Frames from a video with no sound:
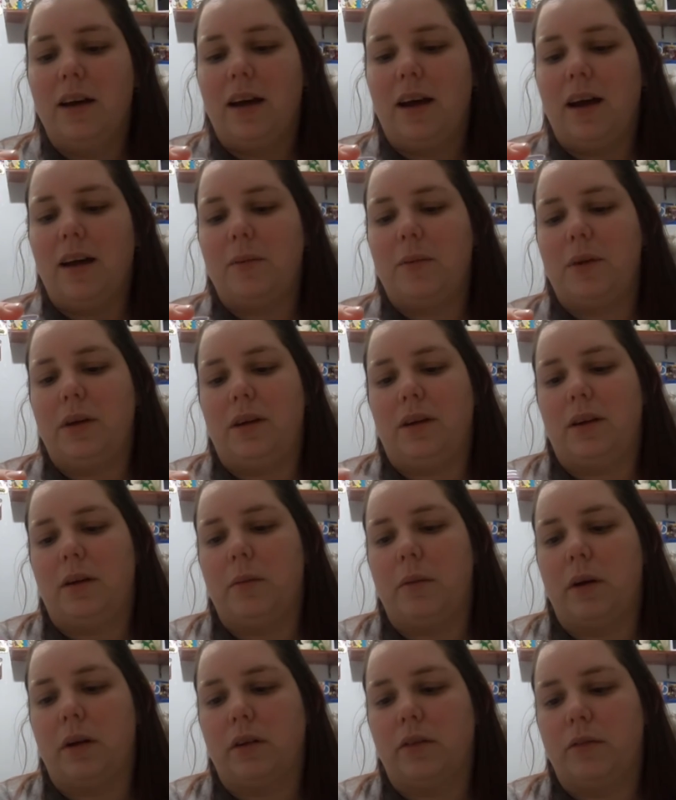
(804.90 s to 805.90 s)
I mean, come
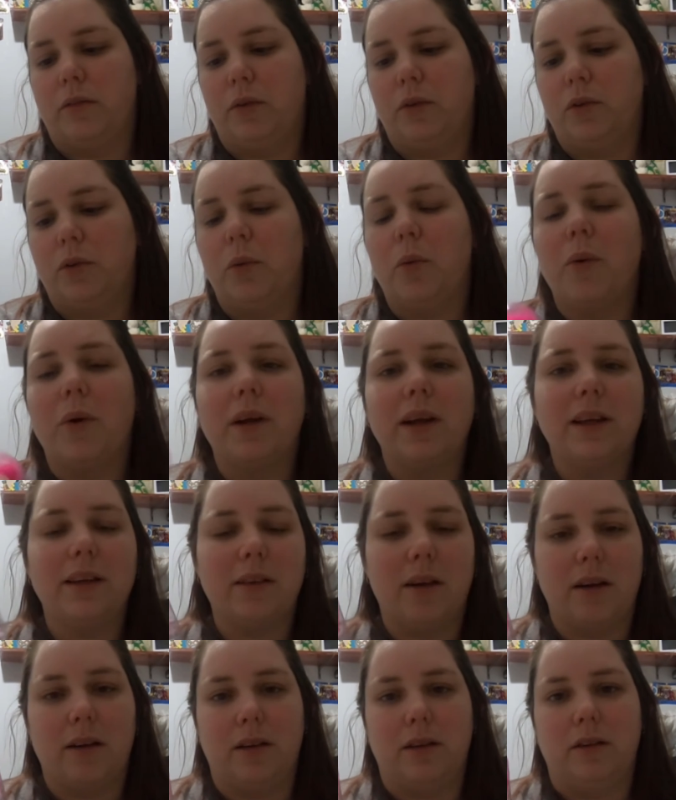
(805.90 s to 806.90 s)
on, for
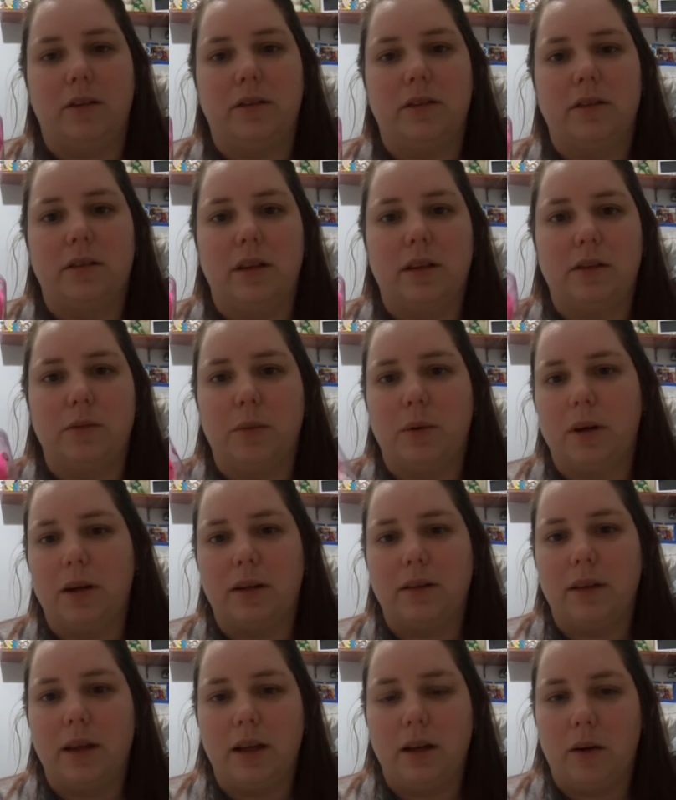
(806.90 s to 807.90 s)
$20, that's
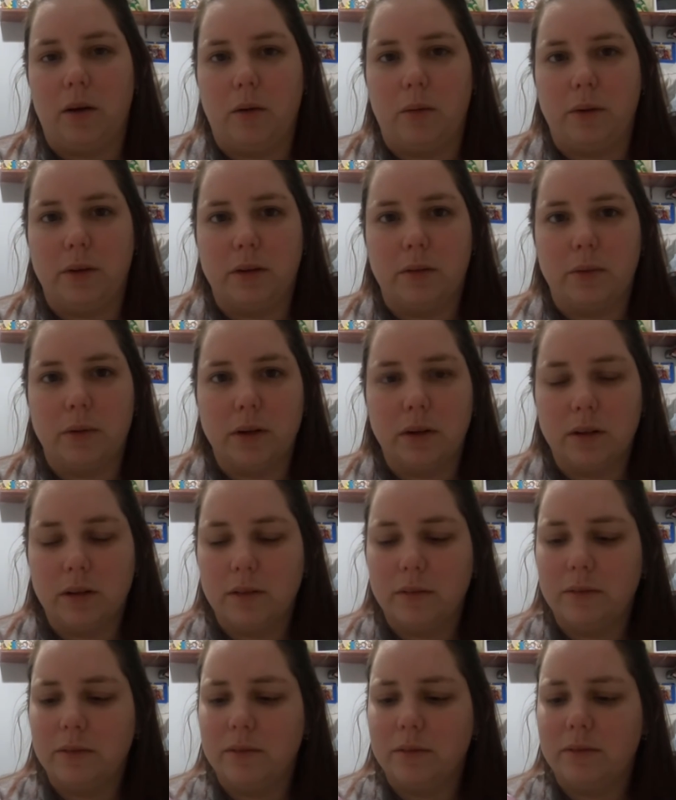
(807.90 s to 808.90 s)
what they always were.
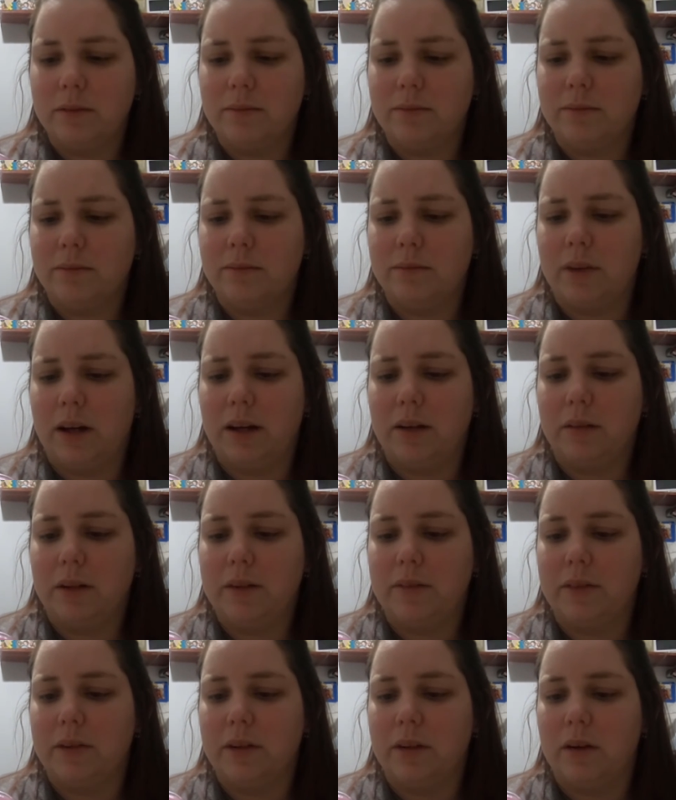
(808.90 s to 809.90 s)
I don't
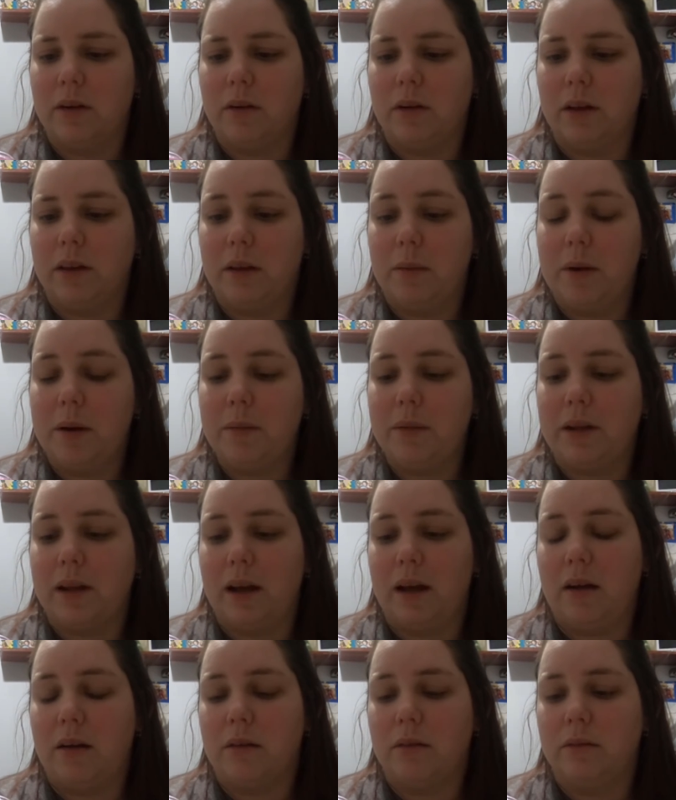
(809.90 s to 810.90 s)
even know. They might be
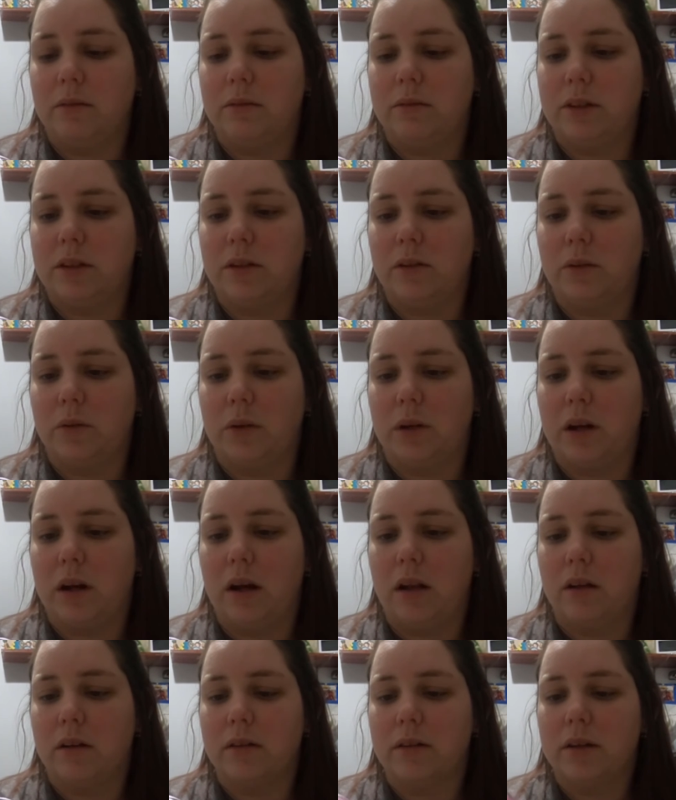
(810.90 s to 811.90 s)
now. Still
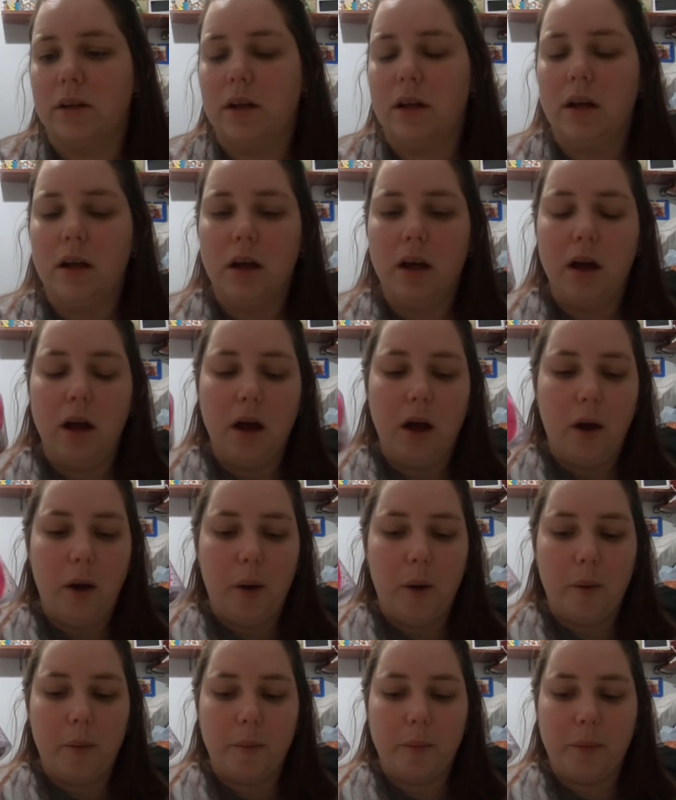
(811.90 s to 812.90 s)
$20.
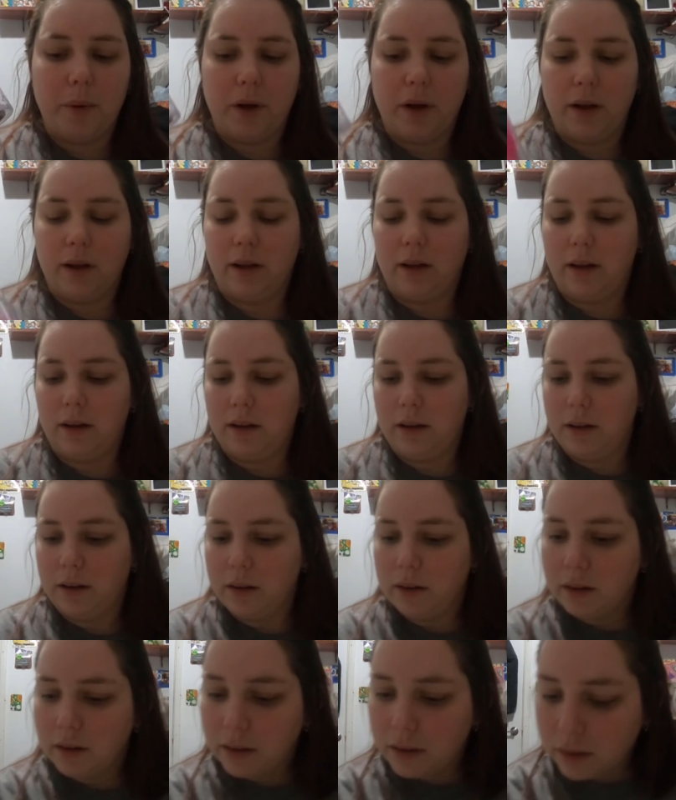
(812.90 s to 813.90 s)
But,
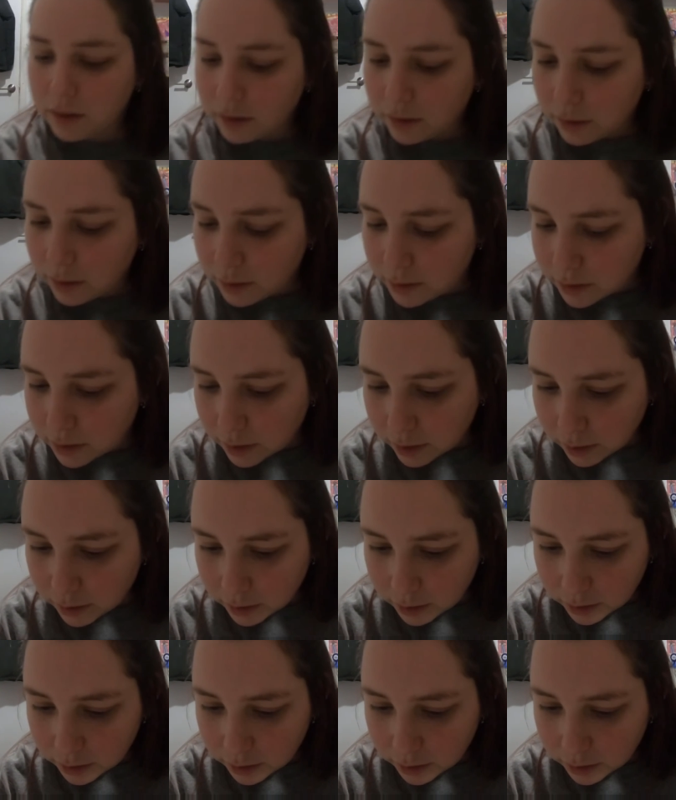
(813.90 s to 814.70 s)
let's see.